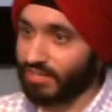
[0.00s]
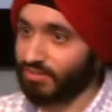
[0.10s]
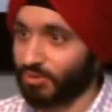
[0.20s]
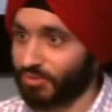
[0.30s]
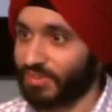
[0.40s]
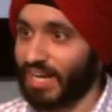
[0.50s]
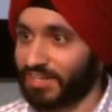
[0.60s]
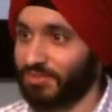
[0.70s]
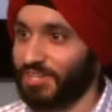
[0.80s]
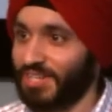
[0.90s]
is sort of an
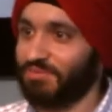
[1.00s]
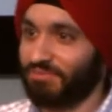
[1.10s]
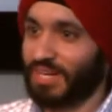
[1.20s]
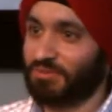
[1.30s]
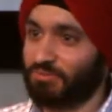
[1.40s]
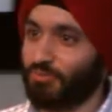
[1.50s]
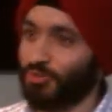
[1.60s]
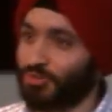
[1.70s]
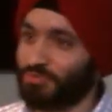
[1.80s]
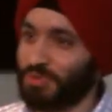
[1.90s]
activity that
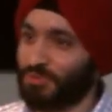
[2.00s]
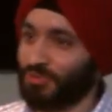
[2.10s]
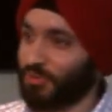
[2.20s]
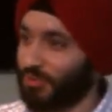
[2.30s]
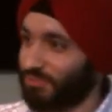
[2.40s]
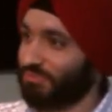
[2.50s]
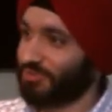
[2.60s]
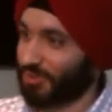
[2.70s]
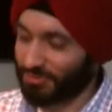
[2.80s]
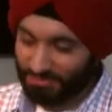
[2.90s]
most people could
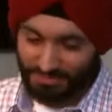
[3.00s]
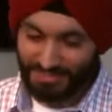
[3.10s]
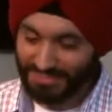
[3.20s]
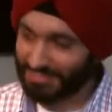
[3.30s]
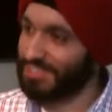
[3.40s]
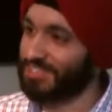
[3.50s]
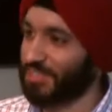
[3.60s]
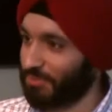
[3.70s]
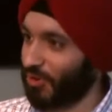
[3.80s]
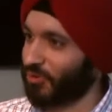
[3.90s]
sort of
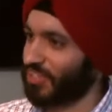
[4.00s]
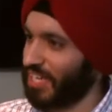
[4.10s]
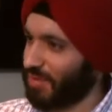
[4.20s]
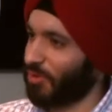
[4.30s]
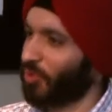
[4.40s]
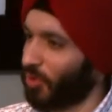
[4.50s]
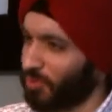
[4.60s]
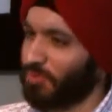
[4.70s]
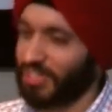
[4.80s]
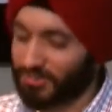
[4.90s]
reason about or think about what
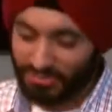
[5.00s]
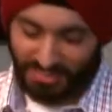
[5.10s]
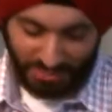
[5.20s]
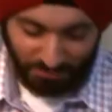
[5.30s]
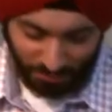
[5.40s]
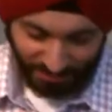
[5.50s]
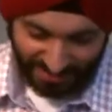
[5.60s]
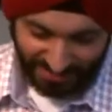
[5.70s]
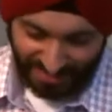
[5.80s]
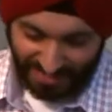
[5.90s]
would be the associated
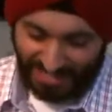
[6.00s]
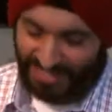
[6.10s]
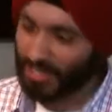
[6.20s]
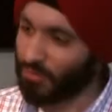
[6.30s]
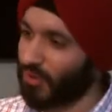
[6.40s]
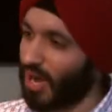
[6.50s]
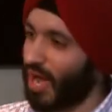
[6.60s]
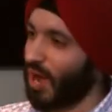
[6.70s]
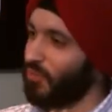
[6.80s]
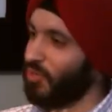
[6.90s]
movements. Now,
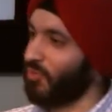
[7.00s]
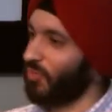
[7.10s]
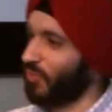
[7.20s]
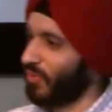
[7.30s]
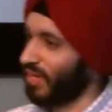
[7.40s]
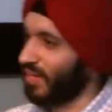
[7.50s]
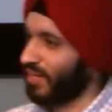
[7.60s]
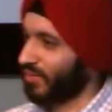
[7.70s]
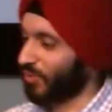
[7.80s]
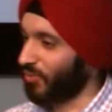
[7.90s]
how would you
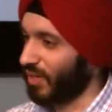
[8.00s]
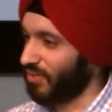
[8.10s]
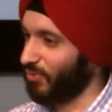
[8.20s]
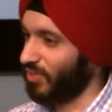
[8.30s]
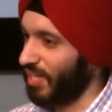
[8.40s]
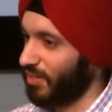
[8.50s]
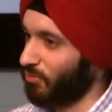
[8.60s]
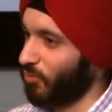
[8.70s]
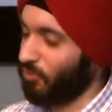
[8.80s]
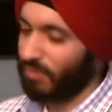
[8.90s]
sort of associate
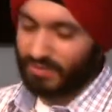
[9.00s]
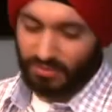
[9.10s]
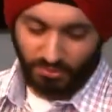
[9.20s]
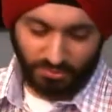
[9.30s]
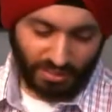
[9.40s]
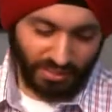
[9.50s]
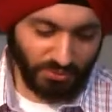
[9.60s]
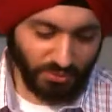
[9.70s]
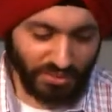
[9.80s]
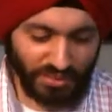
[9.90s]
movements
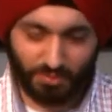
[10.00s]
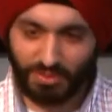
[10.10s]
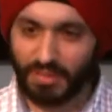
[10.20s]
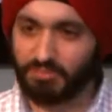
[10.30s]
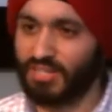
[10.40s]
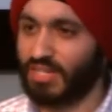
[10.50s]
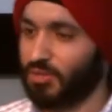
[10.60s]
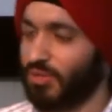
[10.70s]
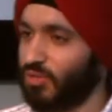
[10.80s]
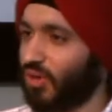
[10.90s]
associated with something that
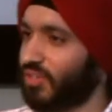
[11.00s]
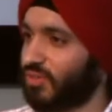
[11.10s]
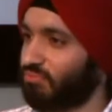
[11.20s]
you had not